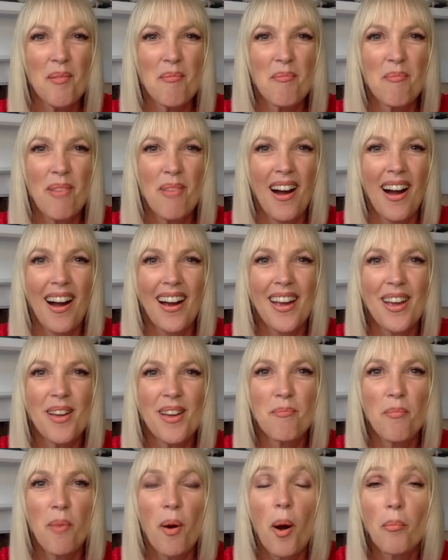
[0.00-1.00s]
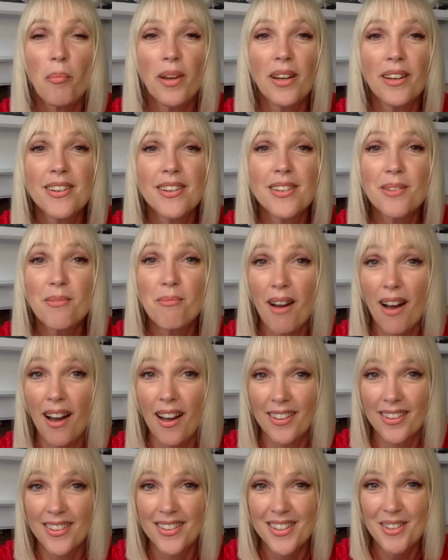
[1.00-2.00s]
By popular
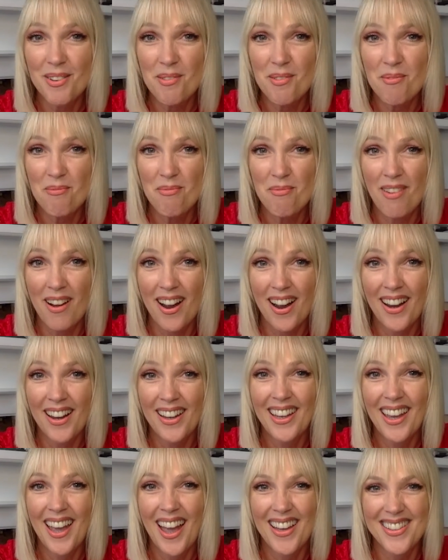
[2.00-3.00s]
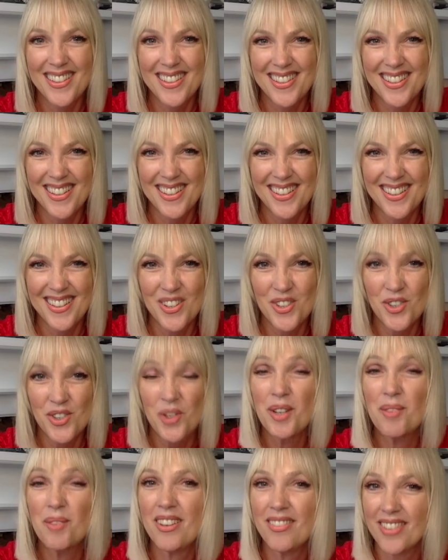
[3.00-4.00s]
demand, my guest
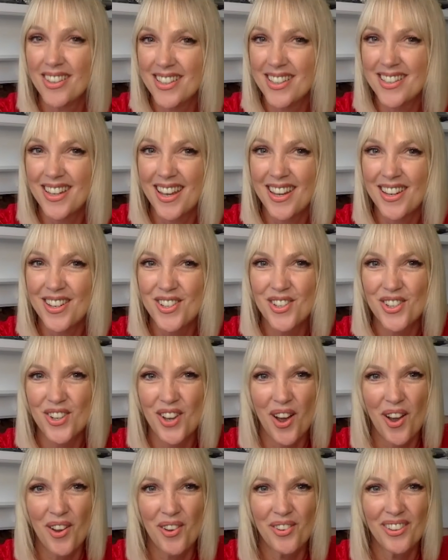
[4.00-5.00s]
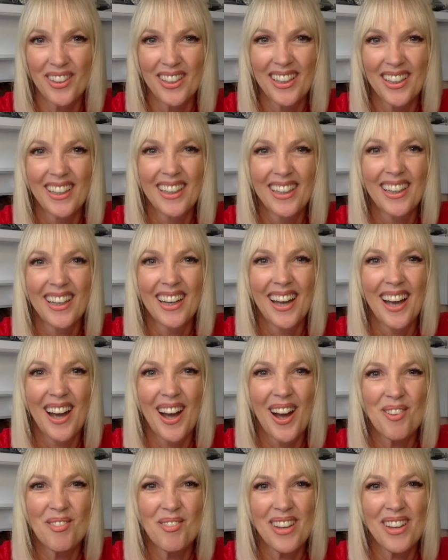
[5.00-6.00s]
joining me for today's show
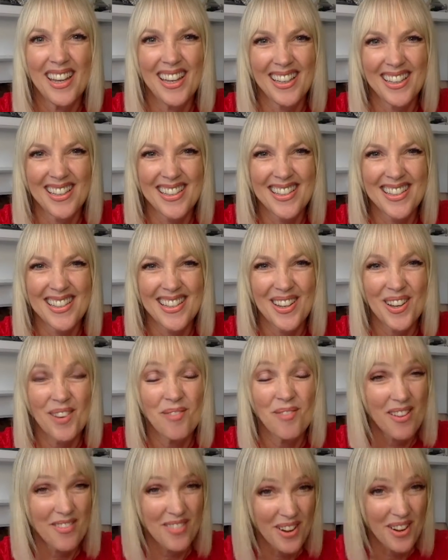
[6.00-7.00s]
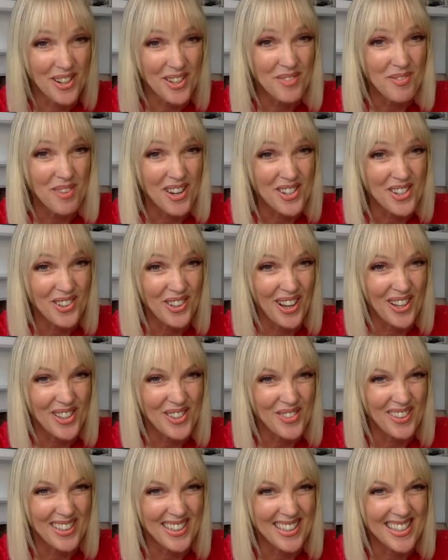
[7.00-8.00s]
um, is my very special
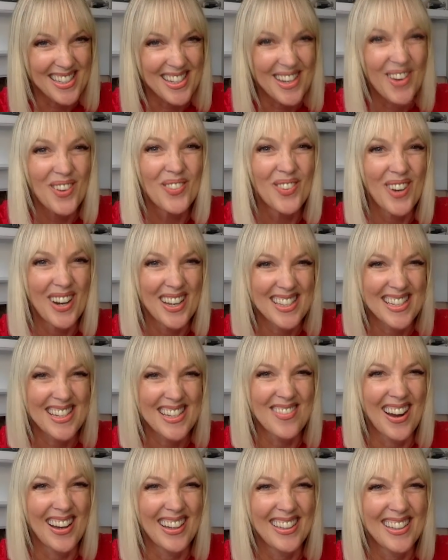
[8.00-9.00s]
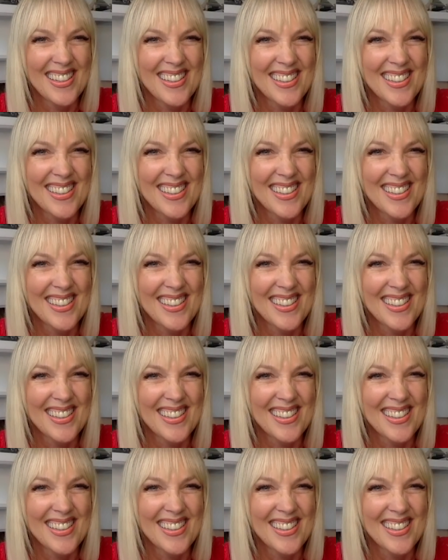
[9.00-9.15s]
husband, Wesley Wright.